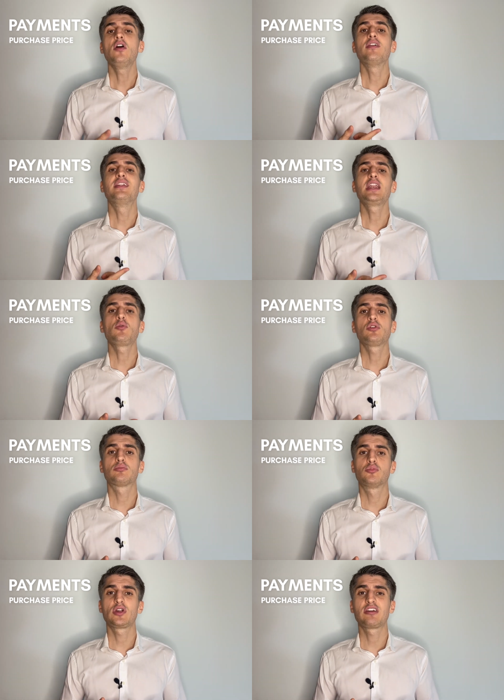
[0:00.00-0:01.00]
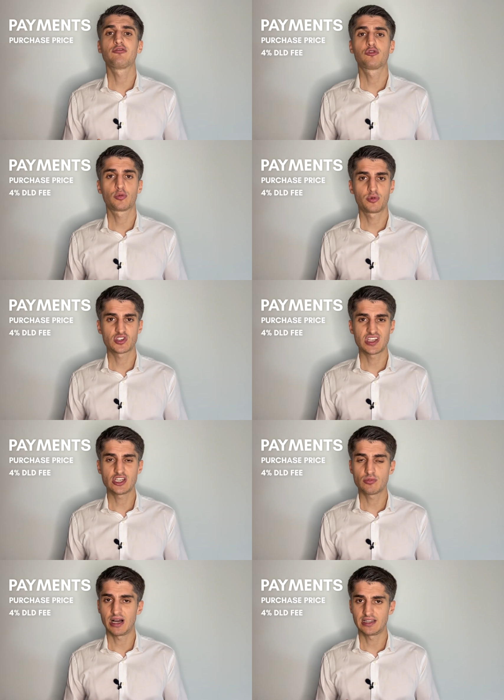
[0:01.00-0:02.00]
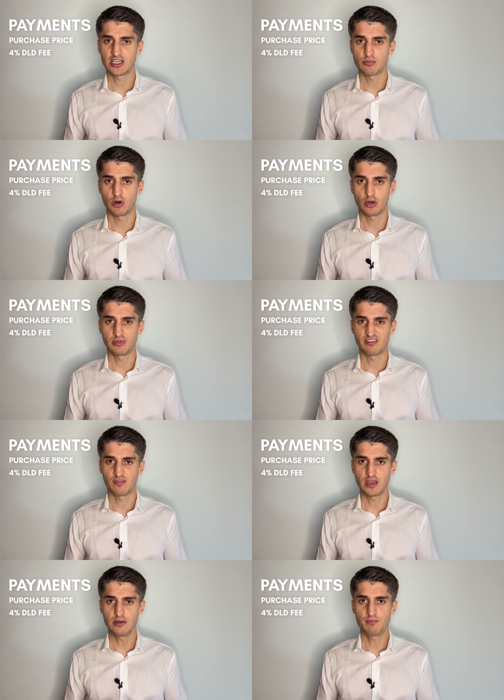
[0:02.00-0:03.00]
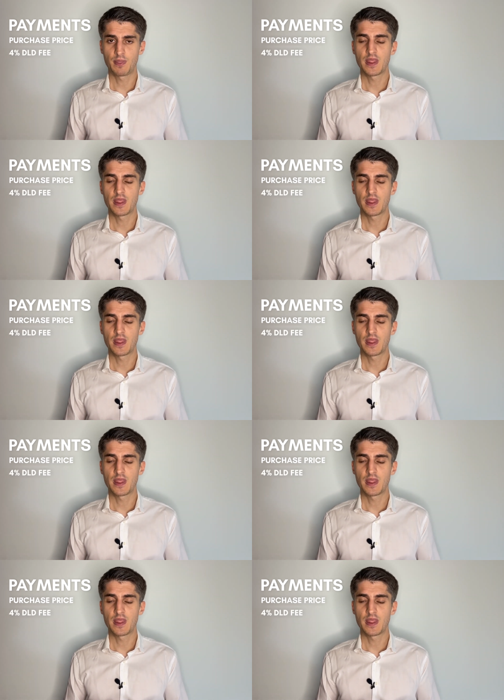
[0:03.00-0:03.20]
Then he will bring 4% Dubai Land Department fee.